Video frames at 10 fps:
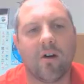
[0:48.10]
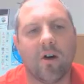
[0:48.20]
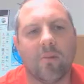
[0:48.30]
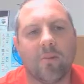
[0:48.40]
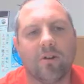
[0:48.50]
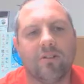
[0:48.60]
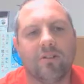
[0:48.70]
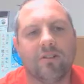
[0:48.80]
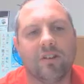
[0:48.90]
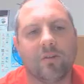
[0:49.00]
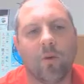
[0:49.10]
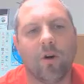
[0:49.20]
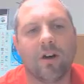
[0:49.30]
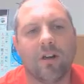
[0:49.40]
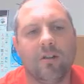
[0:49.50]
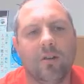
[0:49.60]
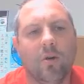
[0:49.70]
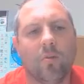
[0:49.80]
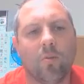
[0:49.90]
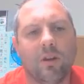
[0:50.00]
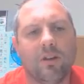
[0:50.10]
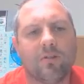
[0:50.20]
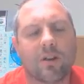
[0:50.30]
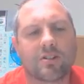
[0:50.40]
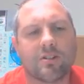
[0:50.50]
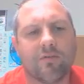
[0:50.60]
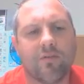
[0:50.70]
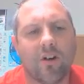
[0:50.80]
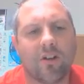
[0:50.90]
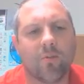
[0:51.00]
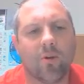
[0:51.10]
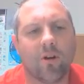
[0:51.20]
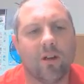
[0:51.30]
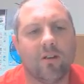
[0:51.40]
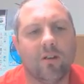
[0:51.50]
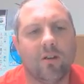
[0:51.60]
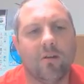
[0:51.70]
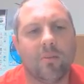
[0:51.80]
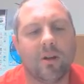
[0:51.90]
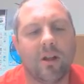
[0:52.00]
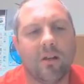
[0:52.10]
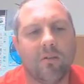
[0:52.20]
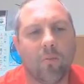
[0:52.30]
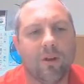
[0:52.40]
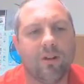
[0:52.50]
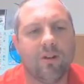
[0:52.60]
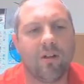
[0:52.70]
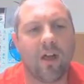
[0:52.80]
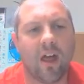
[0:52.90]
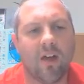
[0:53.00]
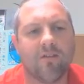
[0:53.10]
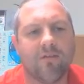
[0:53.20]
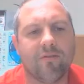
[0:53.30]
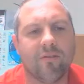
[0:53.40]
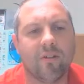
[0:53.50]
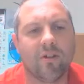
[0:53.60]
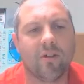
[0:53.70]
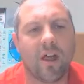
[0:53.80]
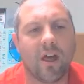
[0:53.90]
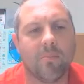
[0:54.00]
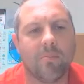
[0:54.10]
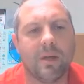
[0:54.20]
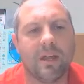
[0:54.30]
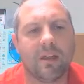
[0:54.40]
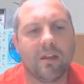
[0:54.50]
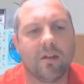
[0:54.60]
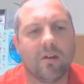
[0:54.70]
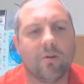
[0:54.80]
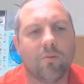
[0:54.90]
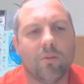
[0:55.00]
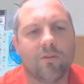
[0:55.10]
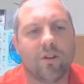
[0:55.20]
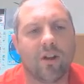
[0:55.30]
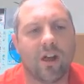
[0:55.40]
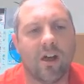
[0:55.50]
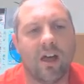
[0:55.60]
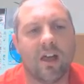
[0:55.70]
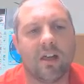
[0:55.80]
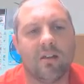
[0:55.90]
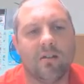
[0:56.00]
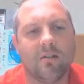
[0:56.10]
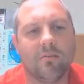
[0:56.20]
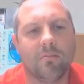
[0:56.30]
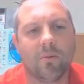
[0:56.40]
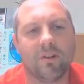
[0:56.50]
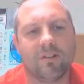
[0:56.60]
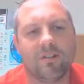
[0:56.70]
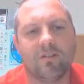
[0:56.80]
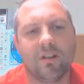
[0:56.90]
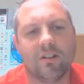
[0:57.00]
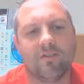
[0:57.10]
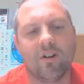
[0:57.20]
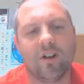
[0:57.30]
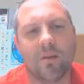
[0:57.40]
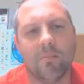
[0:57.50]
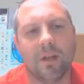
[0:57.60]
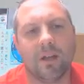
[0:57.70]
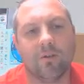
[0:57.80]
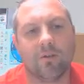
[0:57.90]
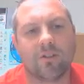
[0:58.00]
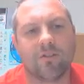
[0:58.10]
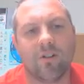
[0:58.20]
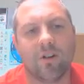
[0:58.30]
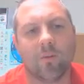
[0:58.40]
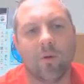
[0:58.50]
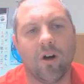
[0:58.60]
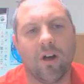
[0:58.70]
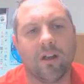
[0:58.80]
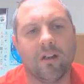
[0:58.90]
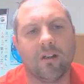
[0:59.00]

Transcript: hypotenuse is Y, we need to actually find Y. But we don't have our B. We've got our A, but we still need to find our B in order to find Y.